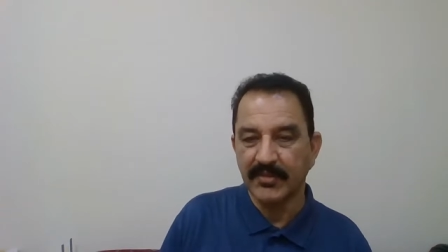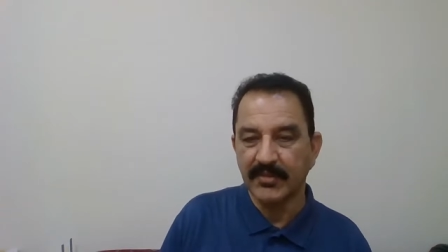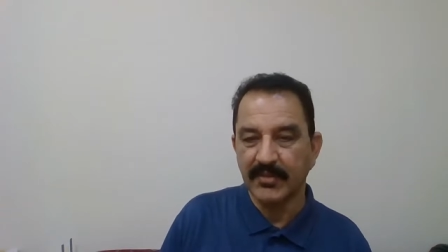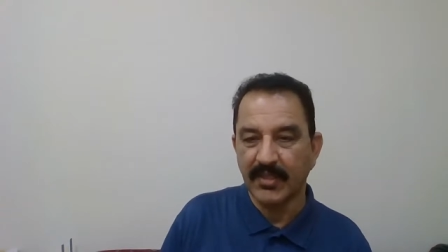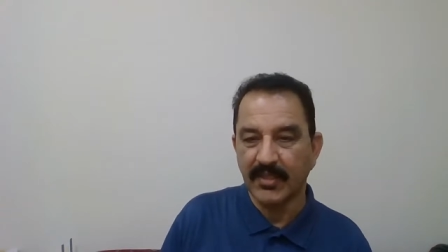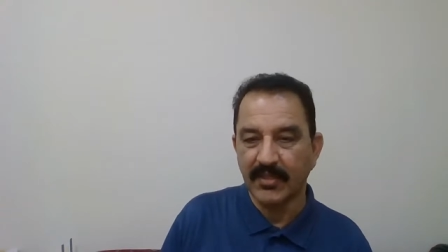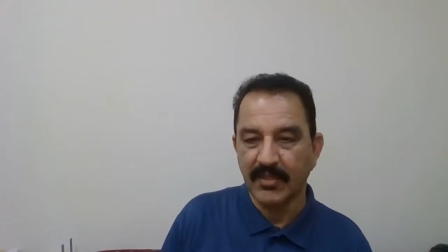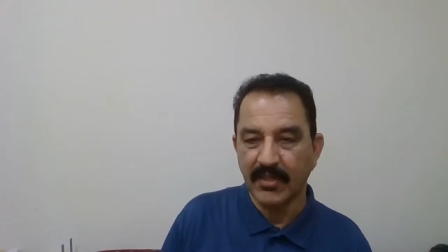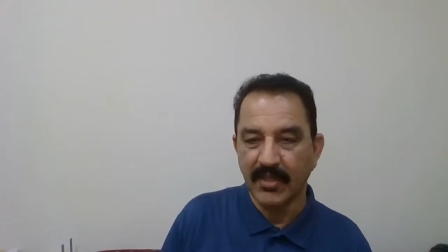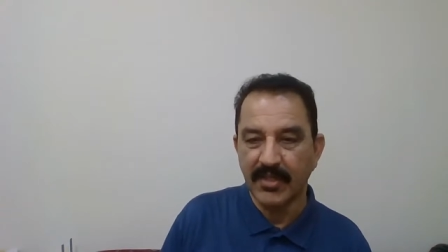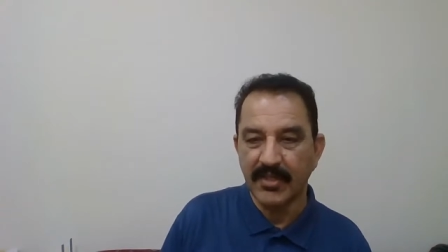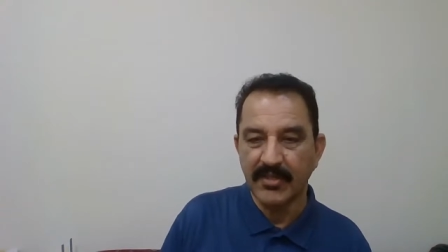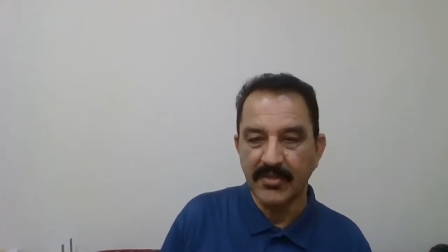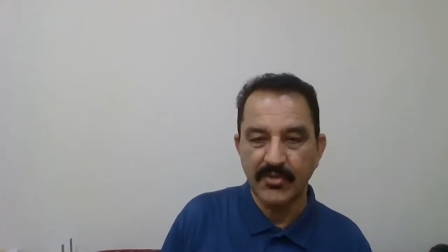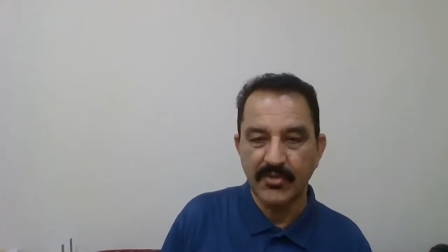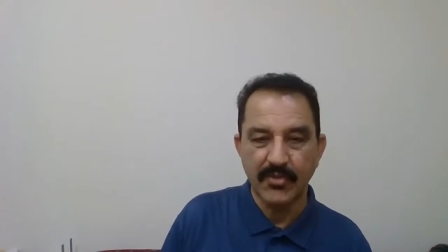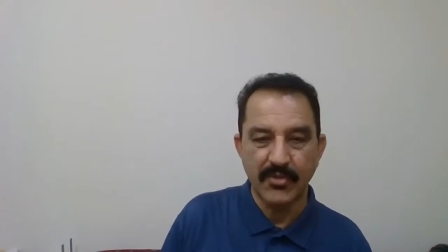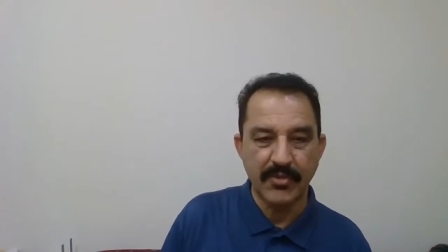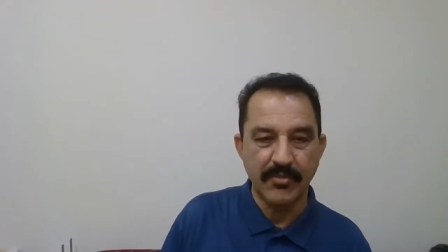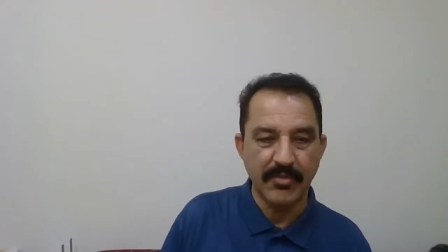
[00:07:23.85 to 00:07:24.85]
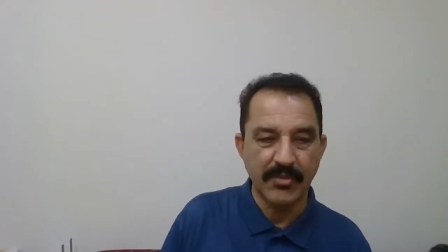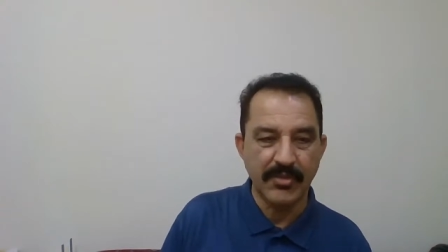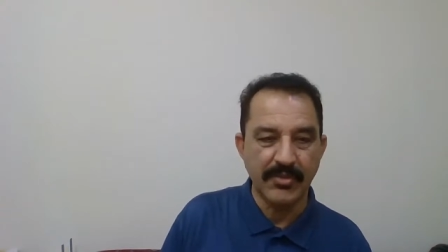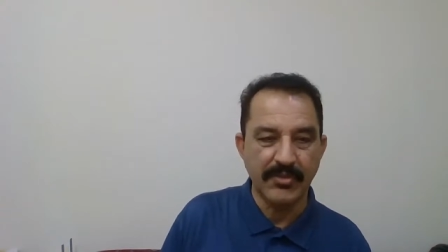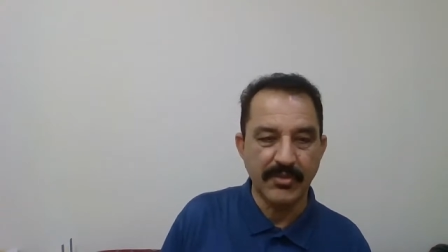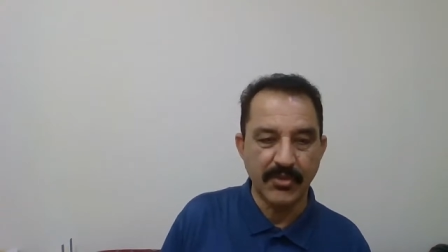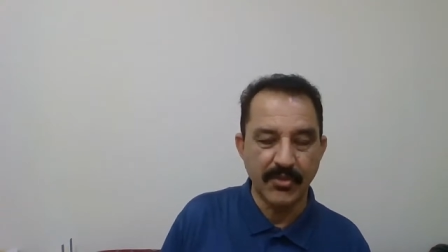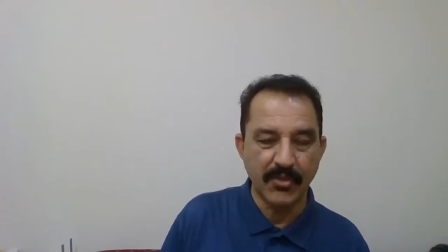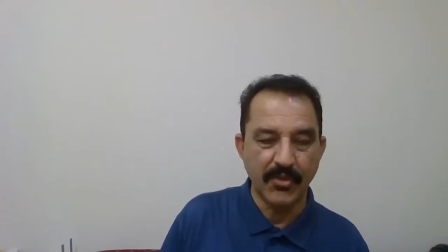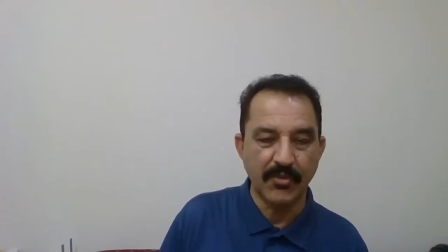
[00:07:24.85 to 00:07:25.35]
The line should be
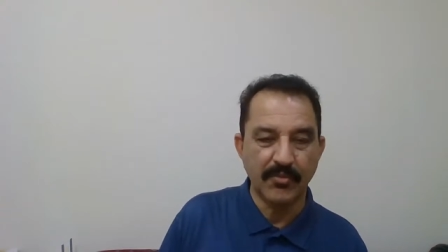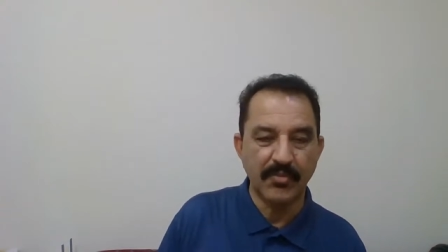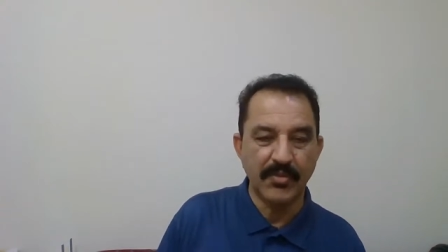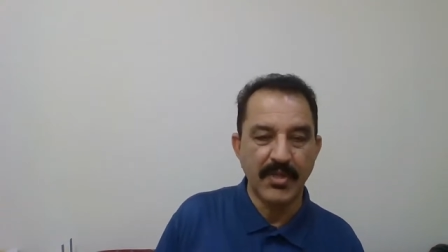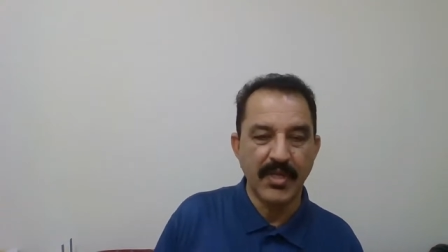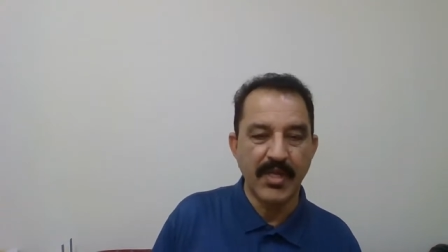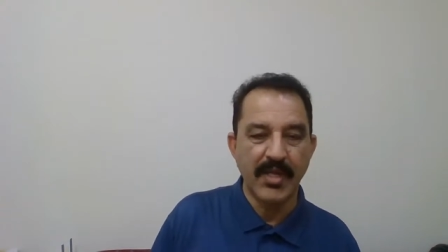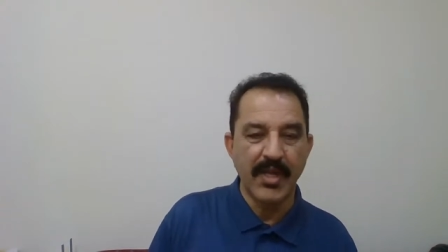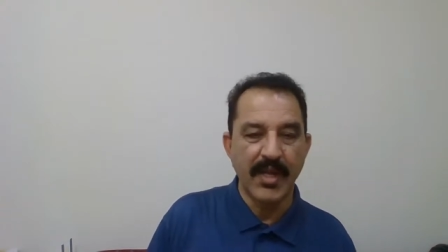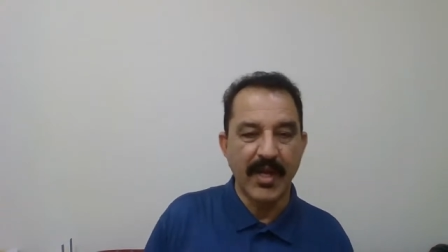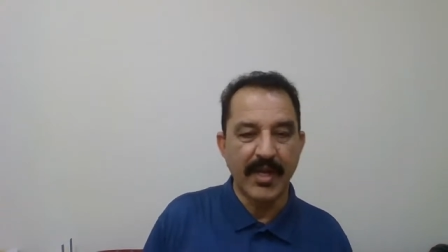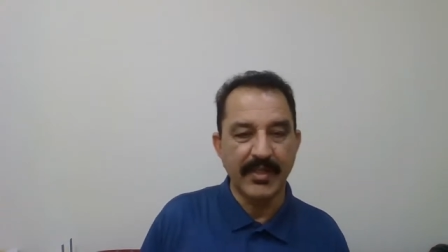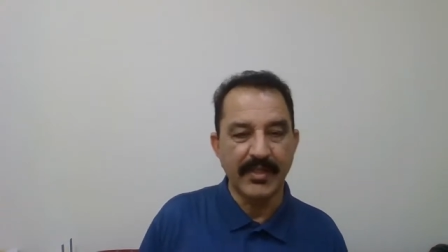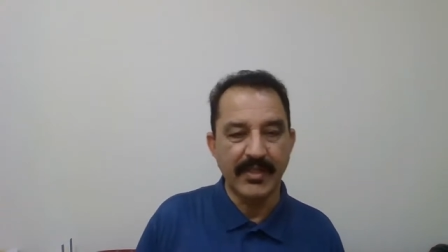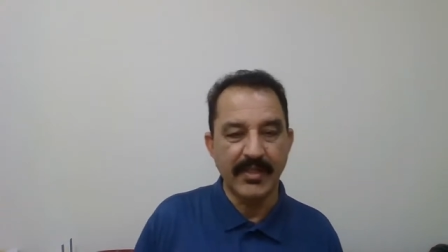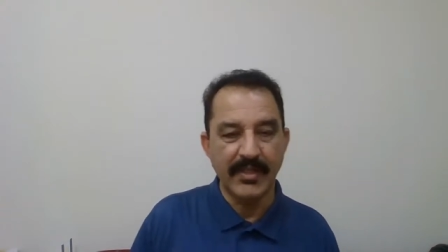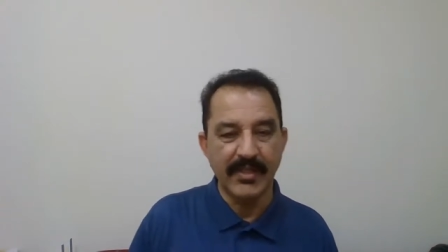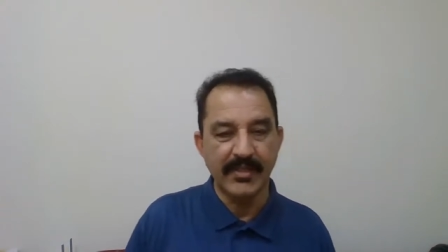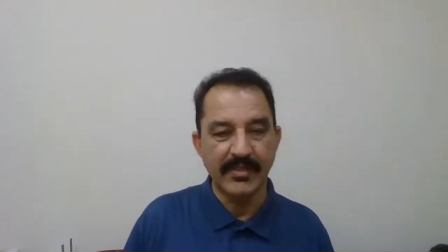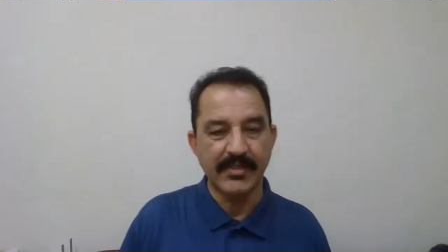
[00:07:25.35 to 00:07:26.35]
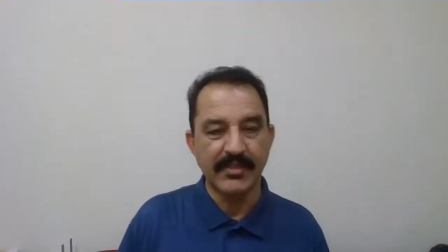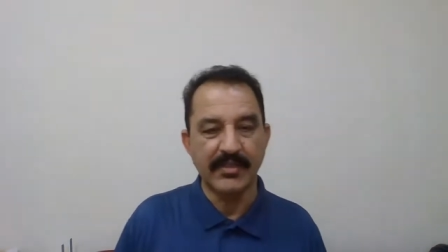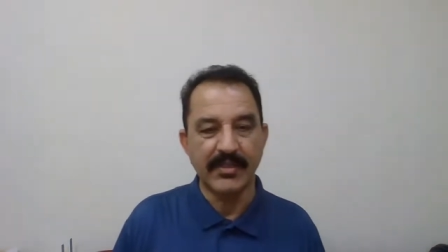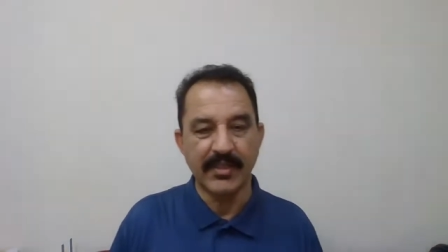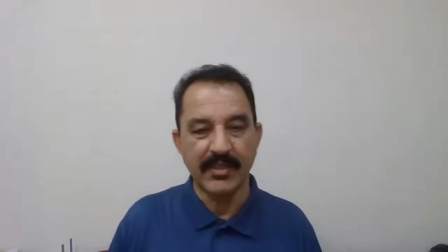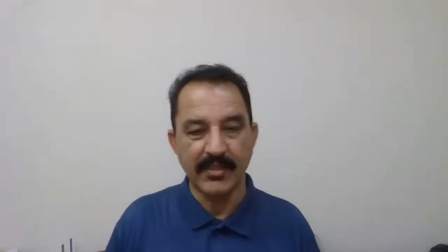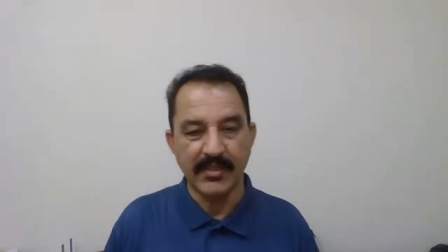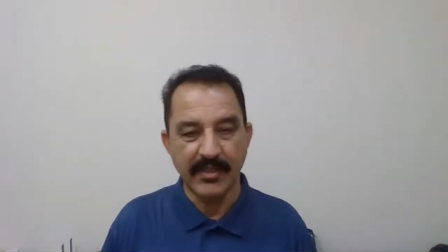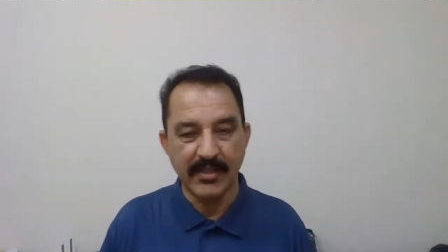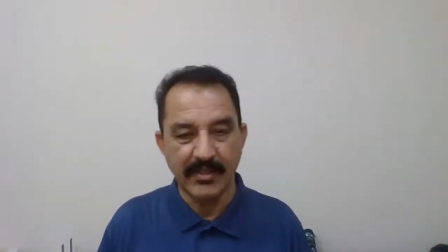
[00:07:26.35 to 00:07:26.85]
slope at least
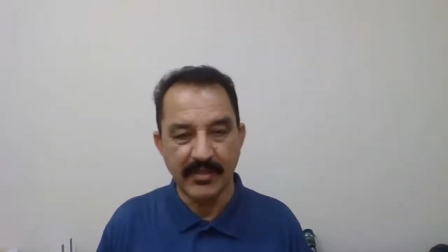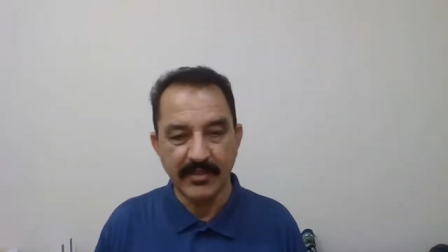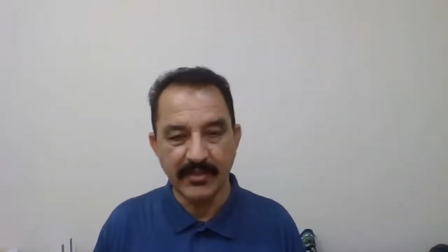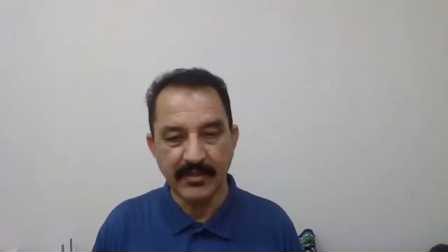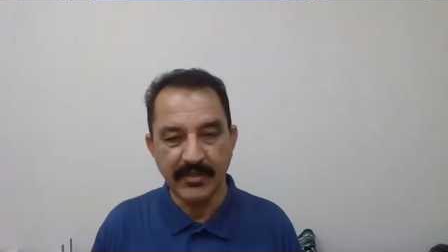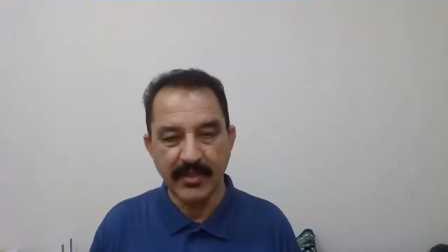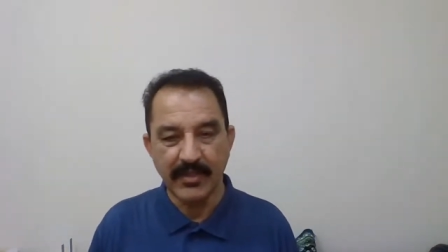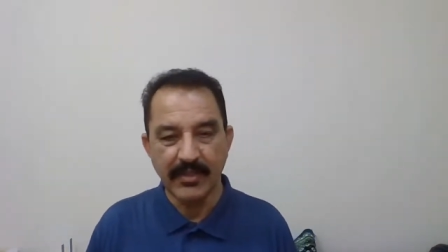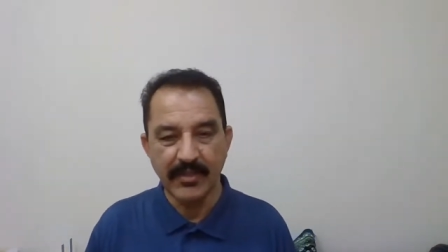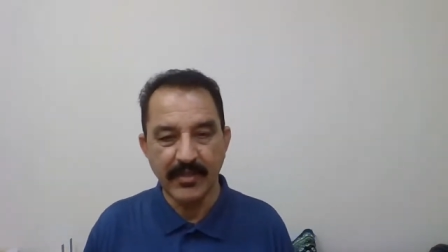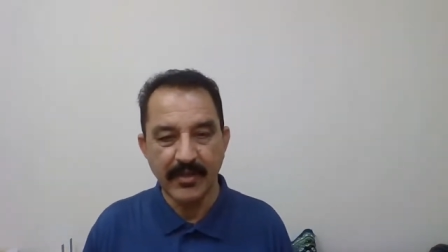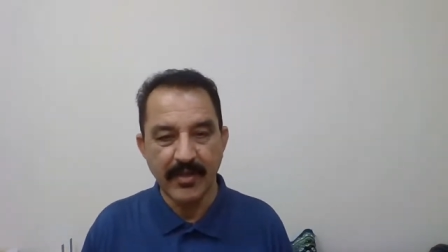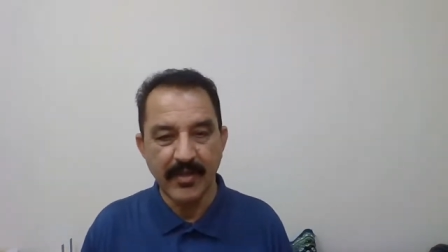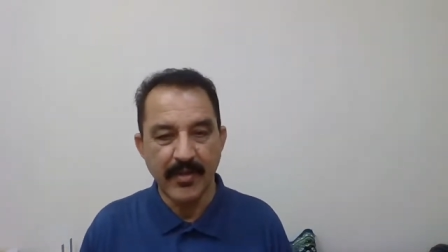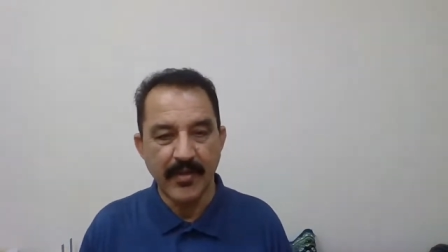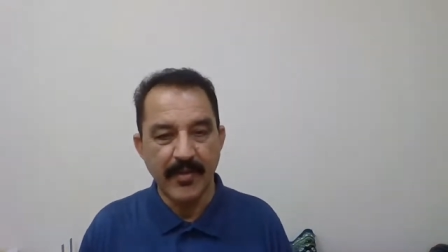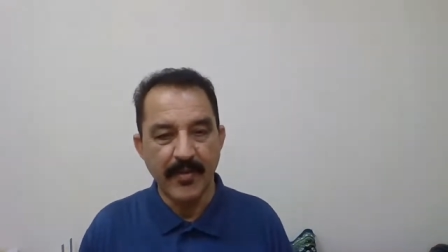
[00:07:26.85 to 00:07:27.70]
the greater than